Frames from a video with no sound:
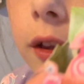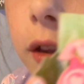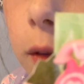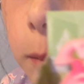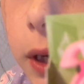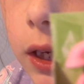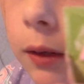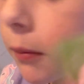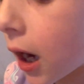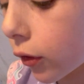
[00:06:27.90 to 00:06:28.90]
the Minnie
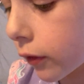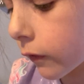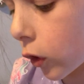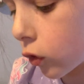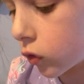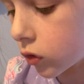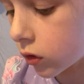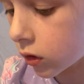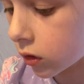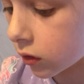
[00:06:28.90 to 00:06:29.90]
Mouse
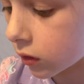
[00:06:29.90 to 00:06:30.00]
phones